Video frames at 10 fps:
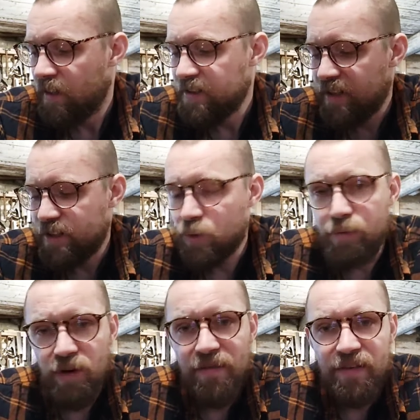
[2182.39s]
There's like a
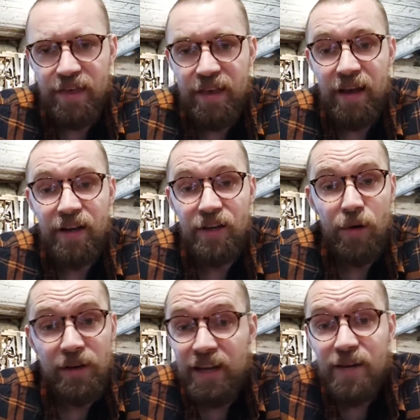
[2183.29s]
tool for everything, and
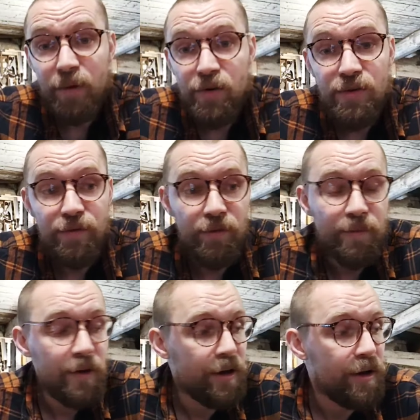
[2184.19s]
you don't need most of
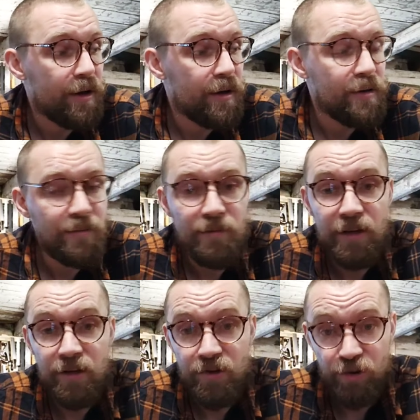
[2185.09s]
them.
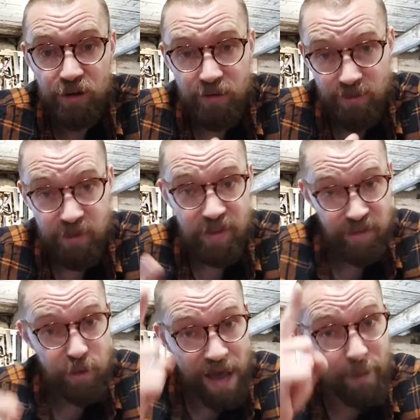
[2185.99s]
You need a drill.
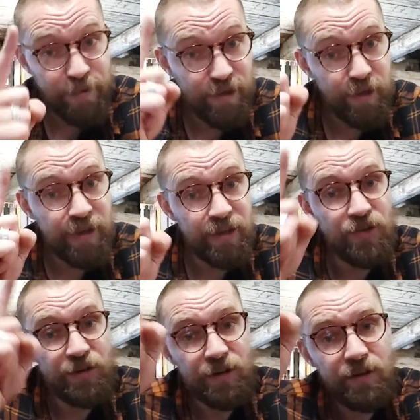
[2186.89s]
You absolutely
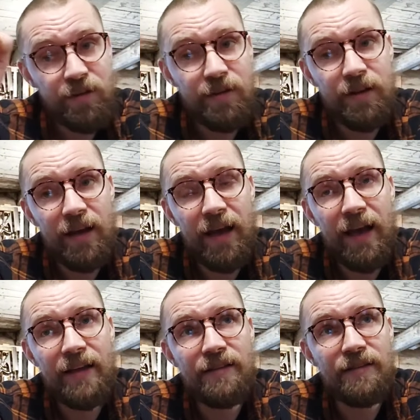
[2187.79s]
need a drill.
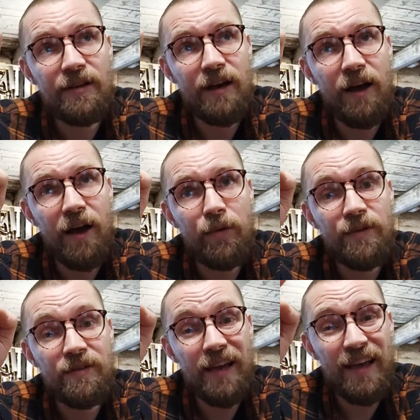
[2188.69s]
And I
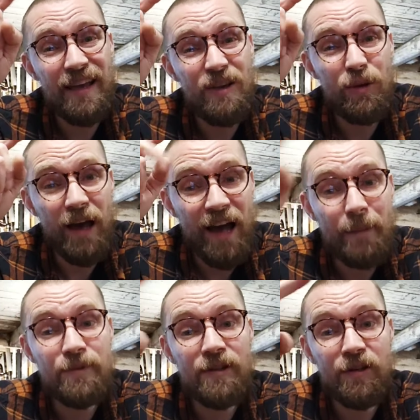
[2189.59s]
would say you
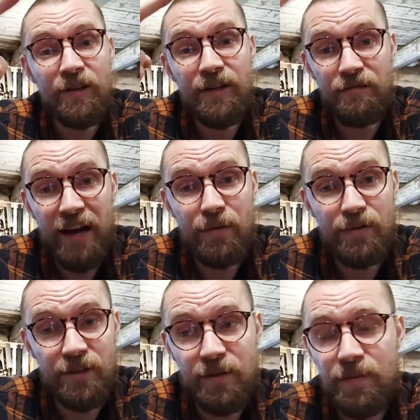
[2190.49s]
absolutely need a
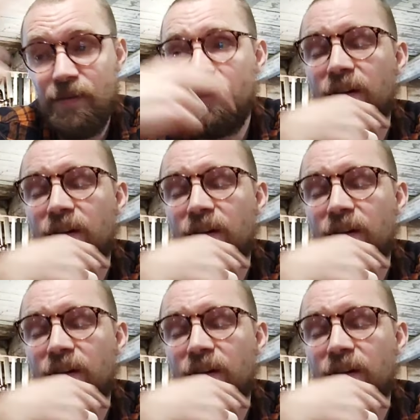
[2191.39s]
router,